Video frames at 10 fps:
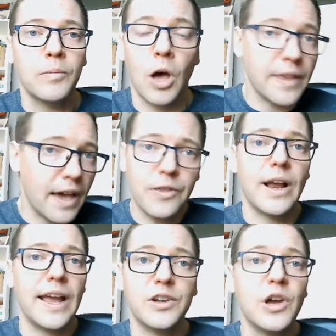On the other
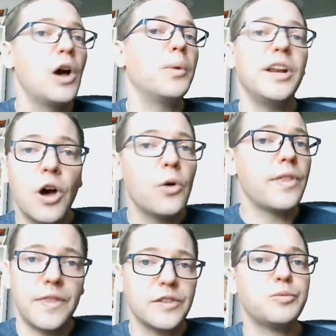hand, we know
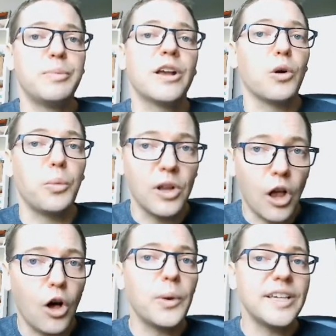that this speaker will
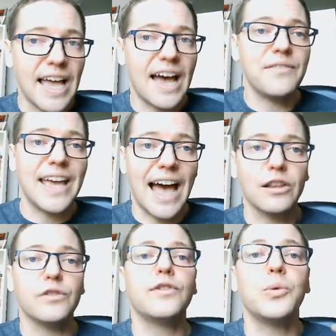always have the
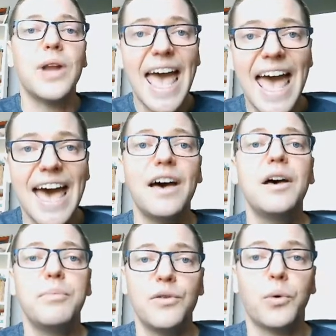allophone eh
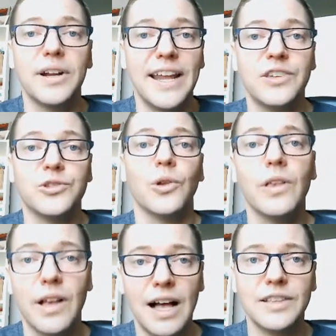before nasal
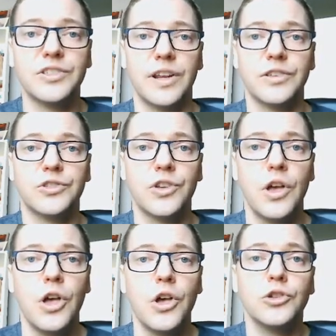consonants.
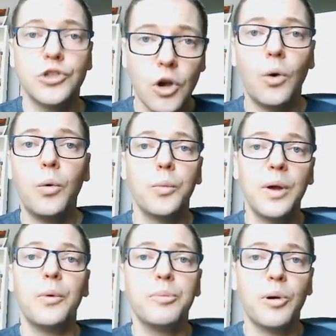So we
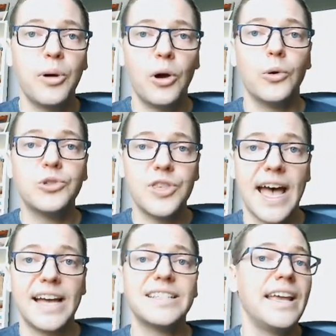would propose
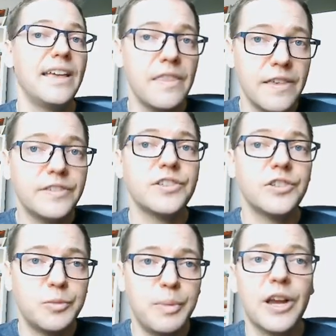that in this
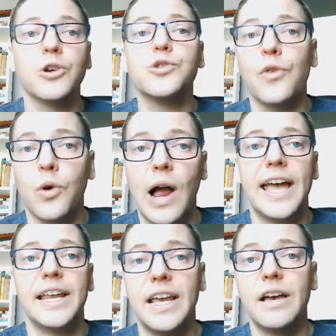speaker's
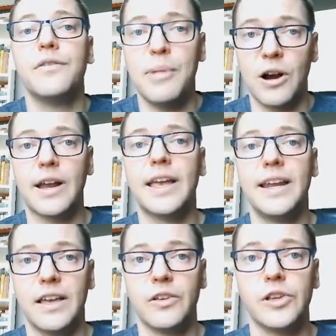variety of American
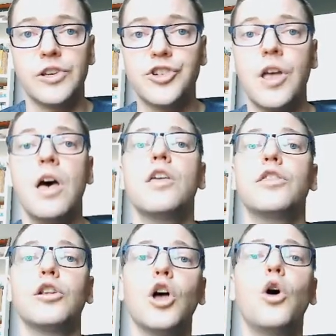English,
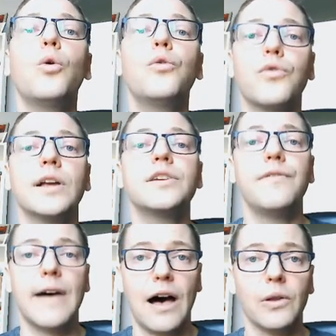the low front
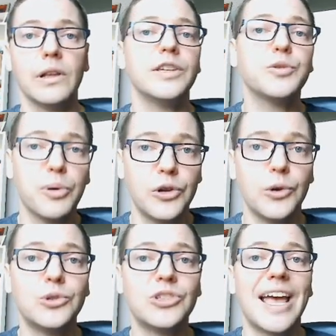vowel is
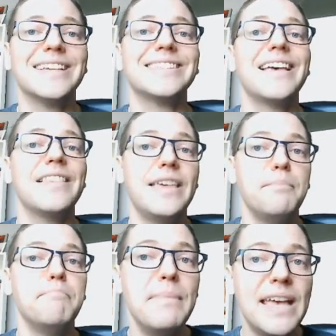produced as the
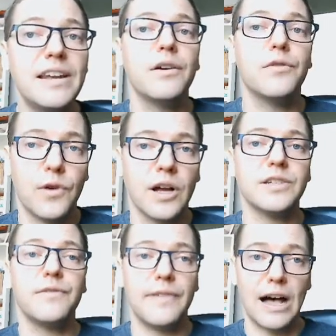
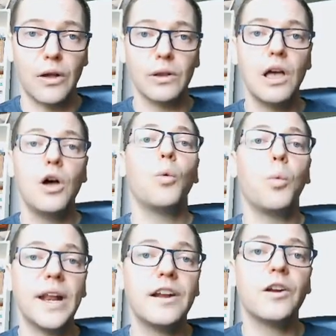mid-front vowel
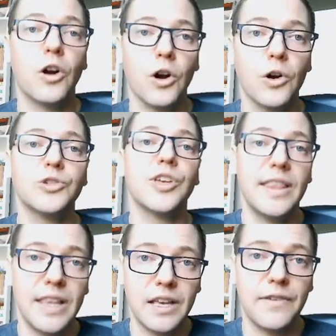when it occurs in
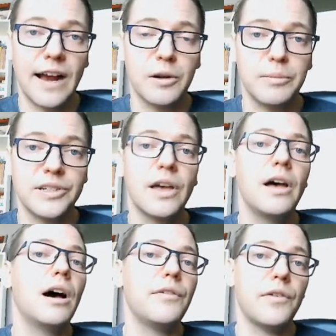the environment
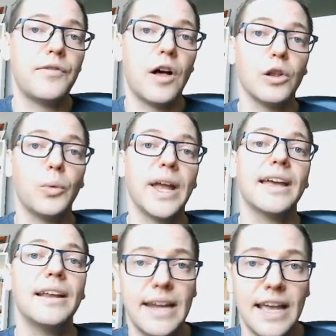of a following
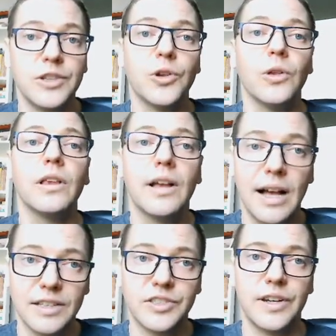nasal
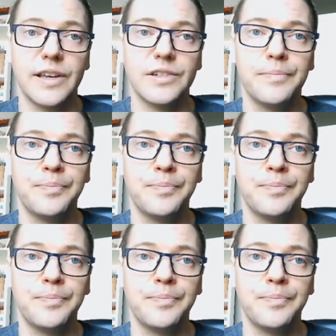consonant.